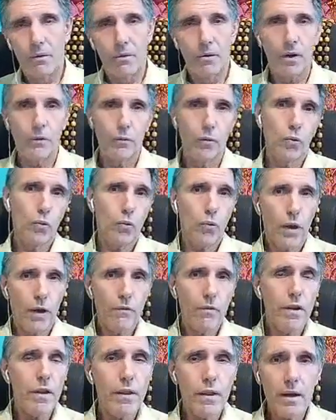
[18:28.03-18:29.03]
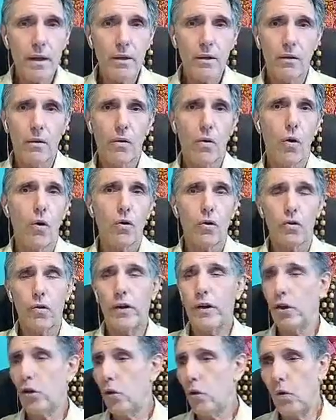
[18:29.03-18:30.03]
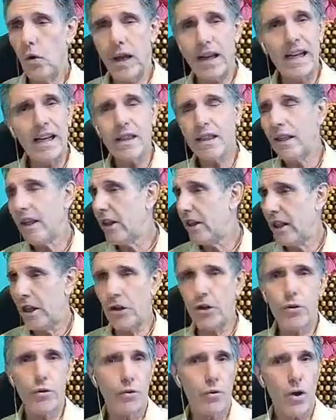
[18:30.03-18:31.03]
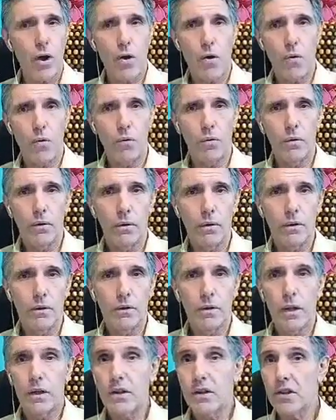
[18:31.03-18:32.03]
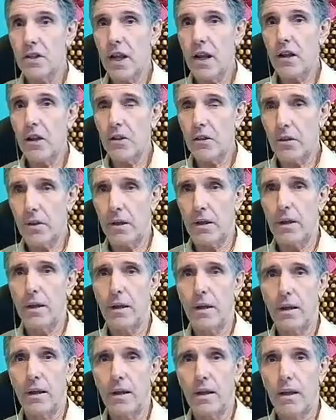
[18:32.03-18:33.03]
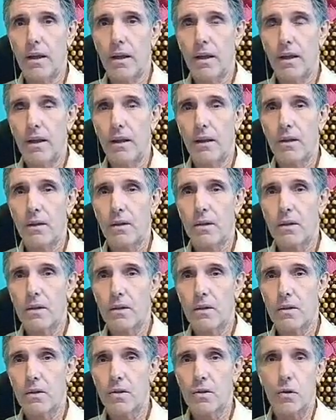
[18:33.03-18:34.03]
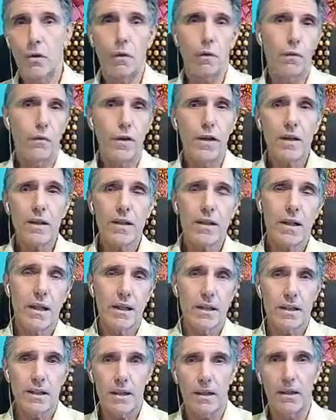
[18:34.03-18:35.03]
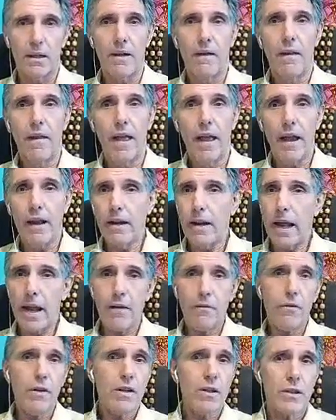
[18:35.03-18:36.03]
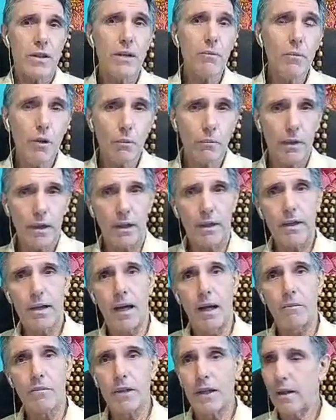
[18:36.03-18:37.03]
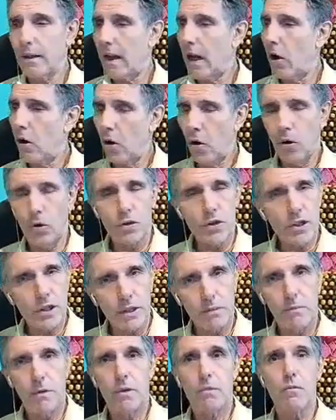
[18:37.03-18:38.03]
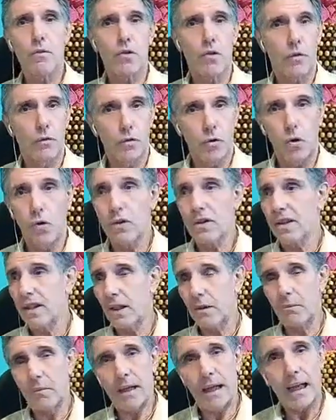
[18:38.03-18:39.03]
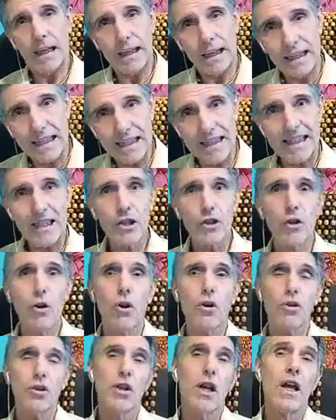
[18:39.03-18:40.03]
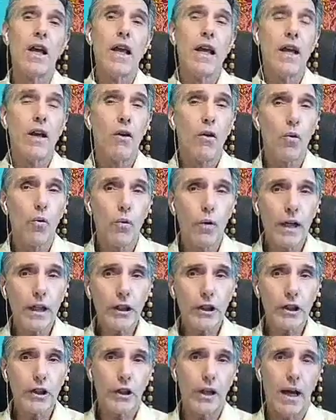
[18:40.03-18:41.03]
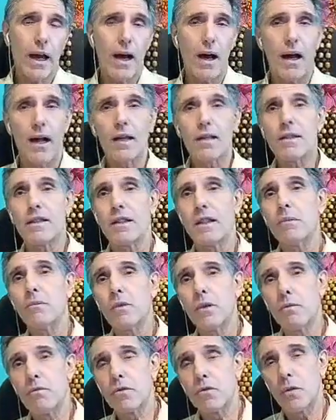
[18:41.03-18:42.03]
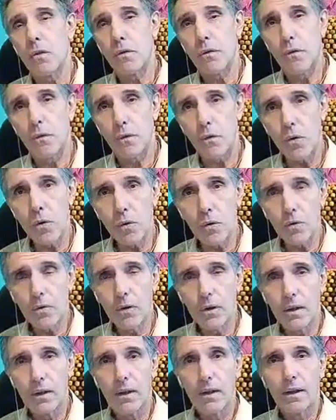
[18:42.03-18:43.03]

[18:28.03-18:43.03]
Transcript: You have to do everything contrary to anything that you know that is healthy. So fear sets in. And every symptom that comes, and they are all symptoms of toxic blood and detox, which are symptoms of flu.